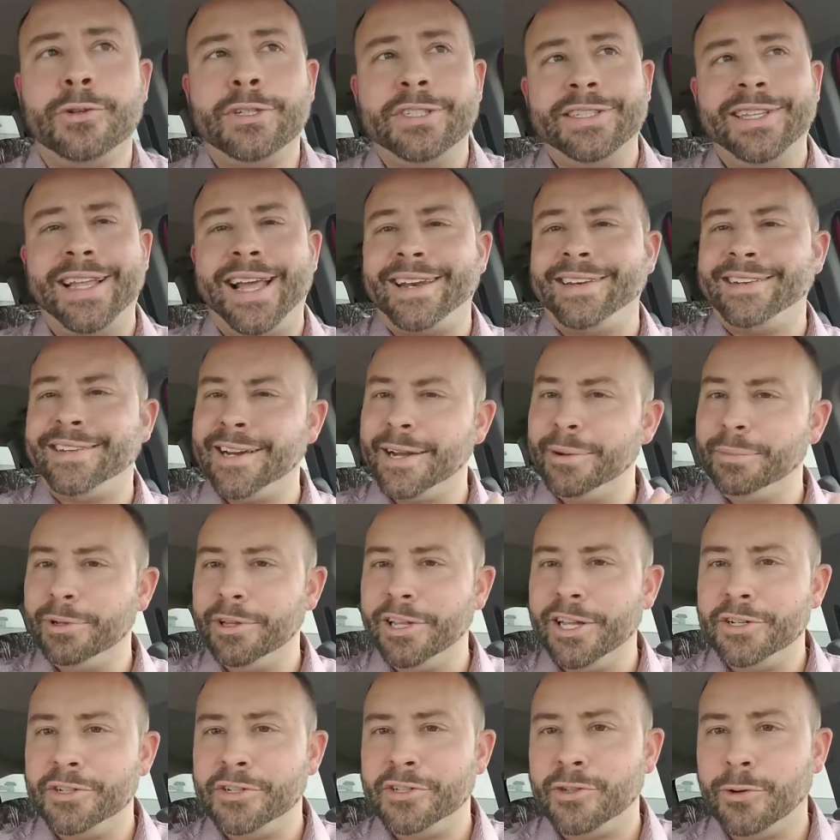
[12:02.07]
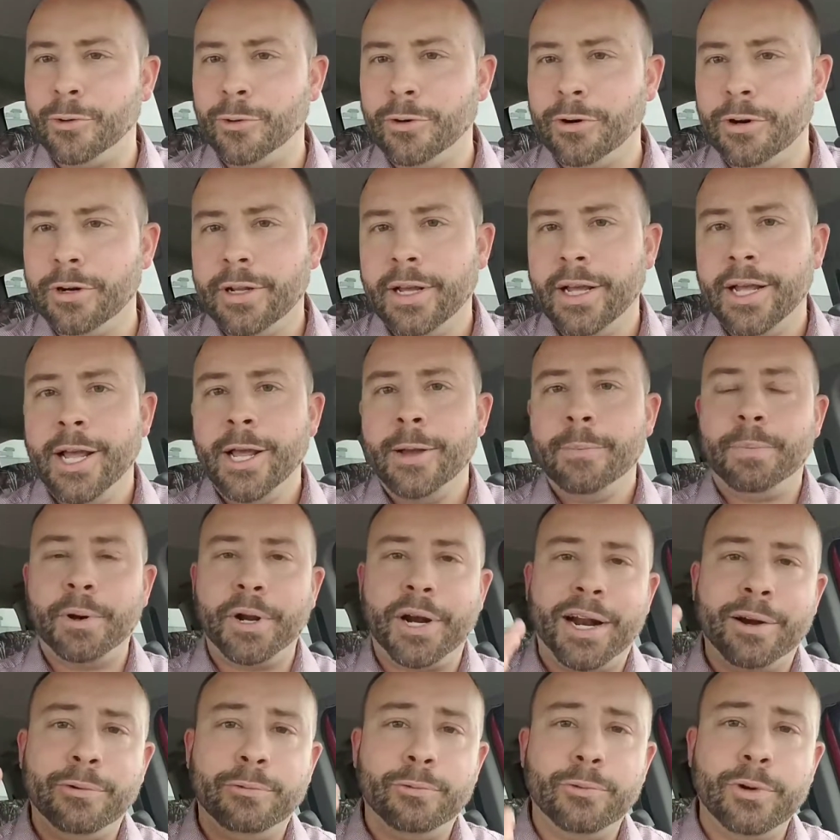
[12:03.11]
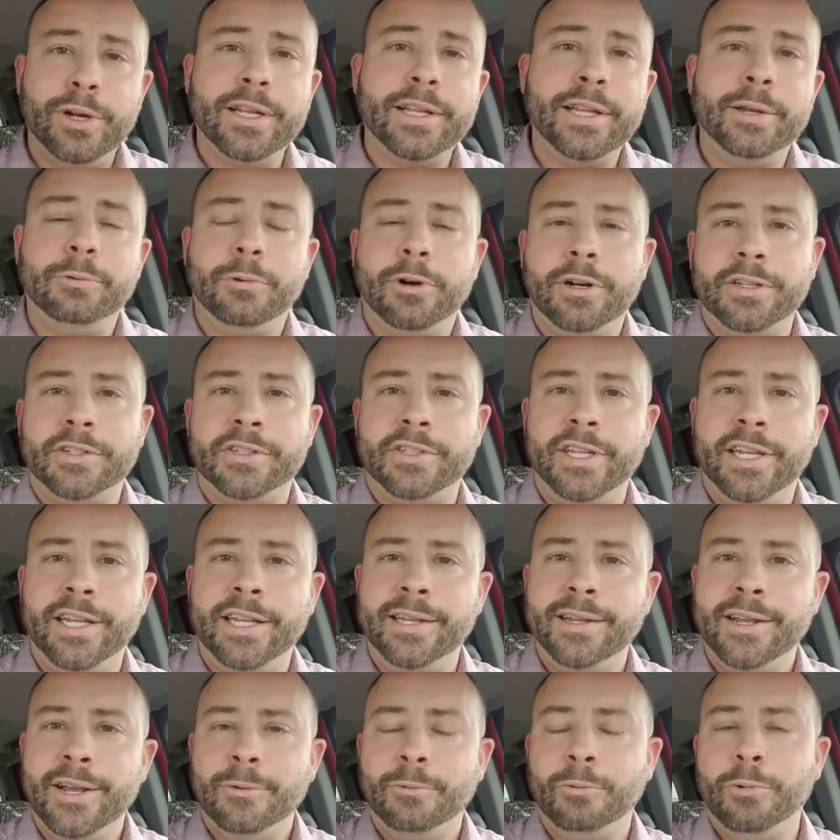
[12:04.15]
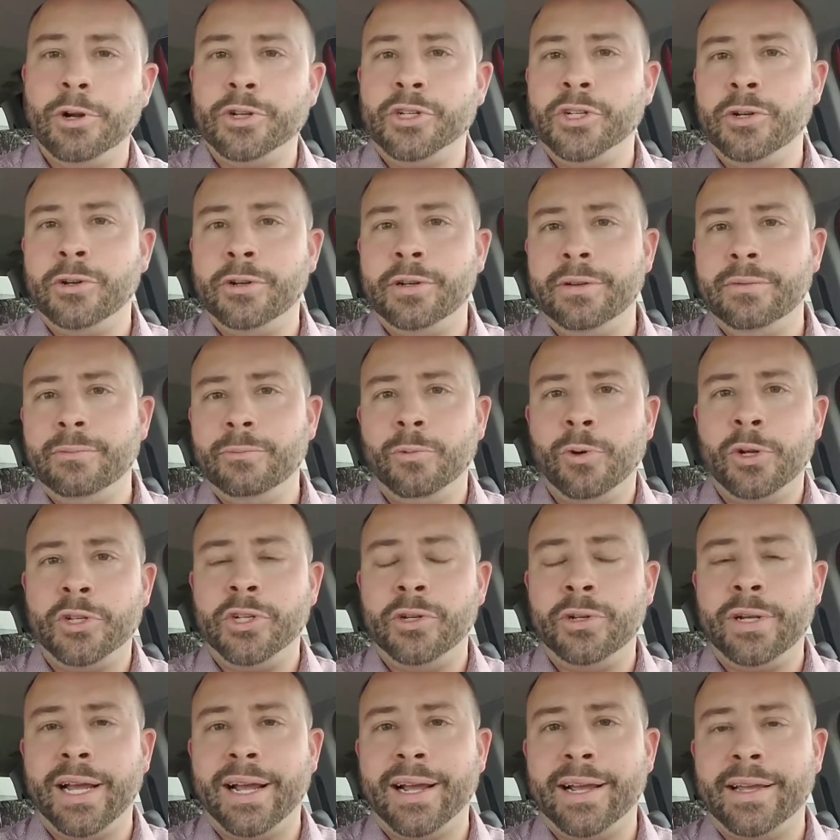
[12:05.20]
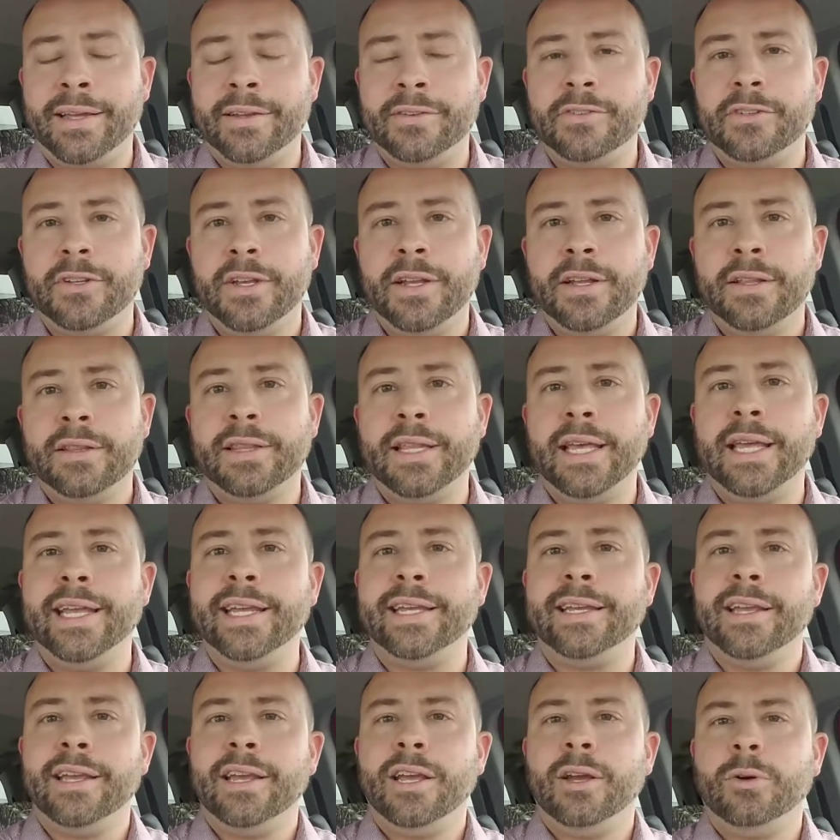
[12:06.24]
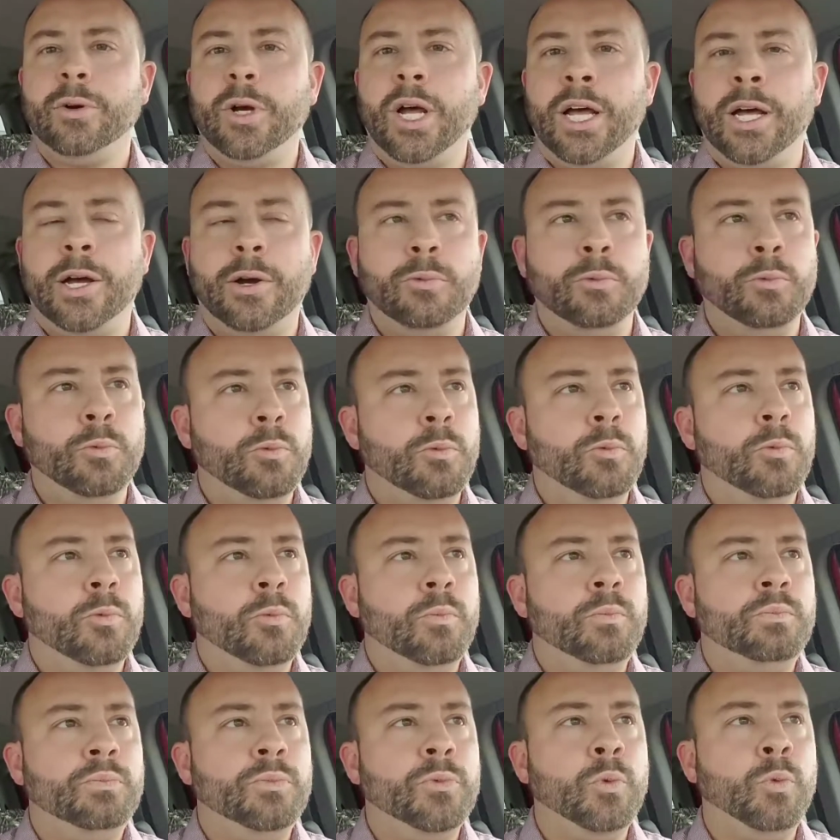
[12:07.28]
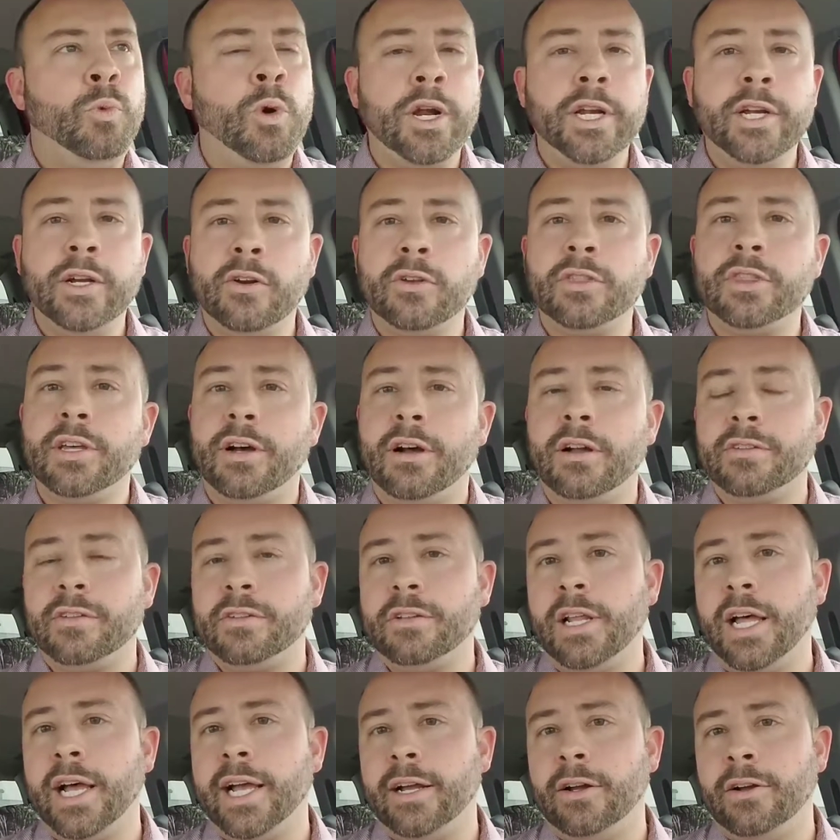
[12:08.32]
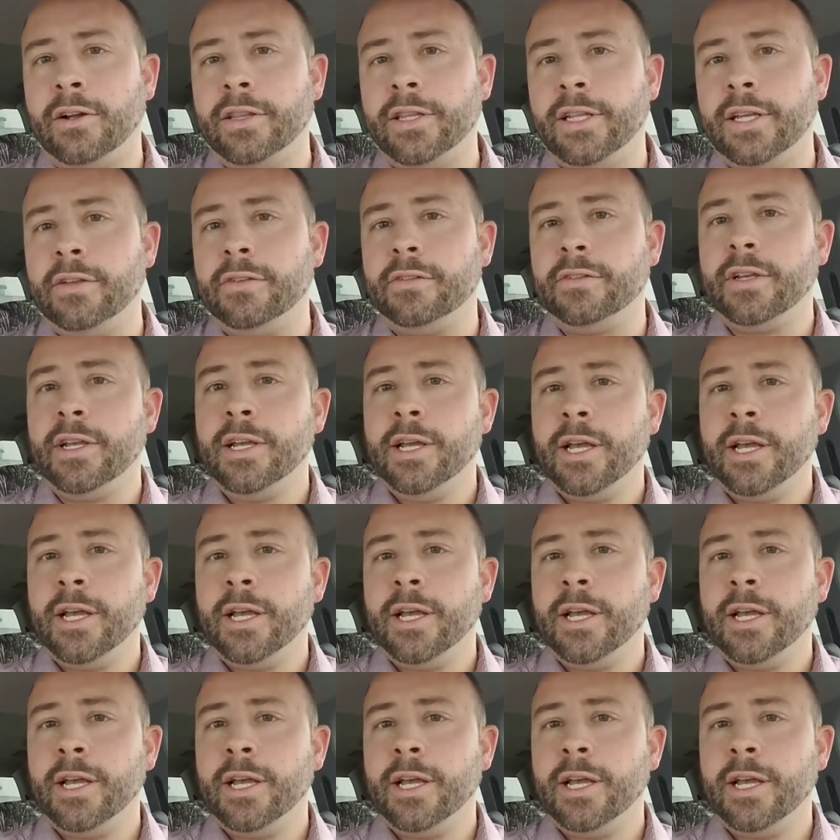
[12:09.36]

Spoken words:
It's that double-edged sword, but I really want to see what you guys think, where your thoughts lie on this.